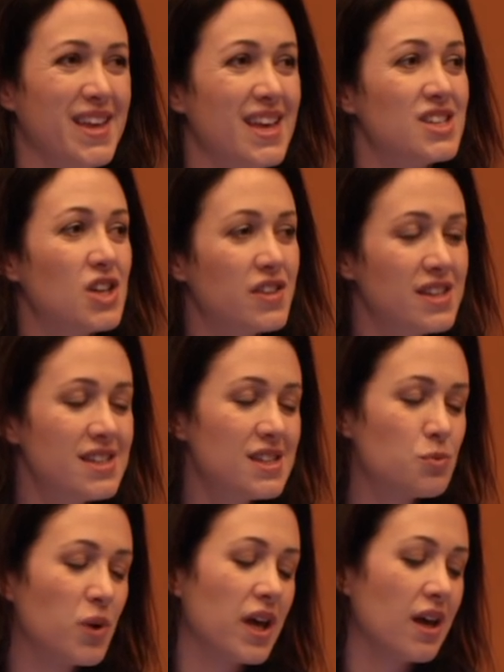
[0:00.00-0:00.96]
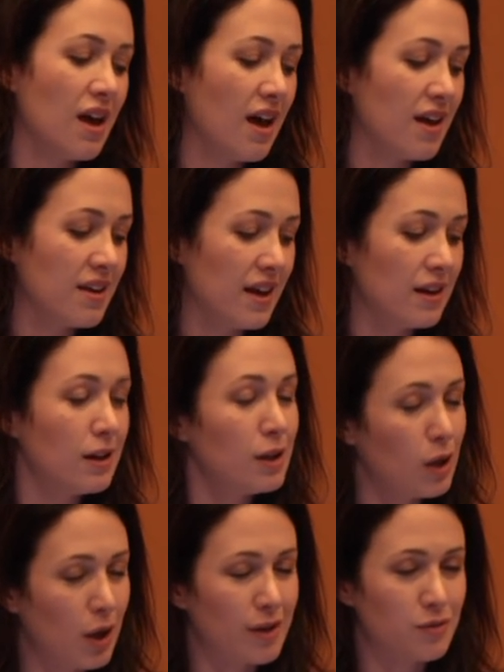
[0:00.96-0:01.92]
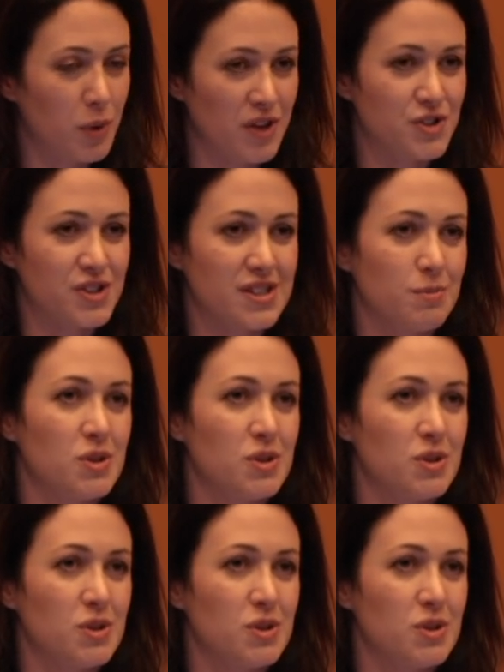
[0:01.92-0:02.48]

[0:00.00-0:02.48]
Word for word: So this is where I get a lot of questions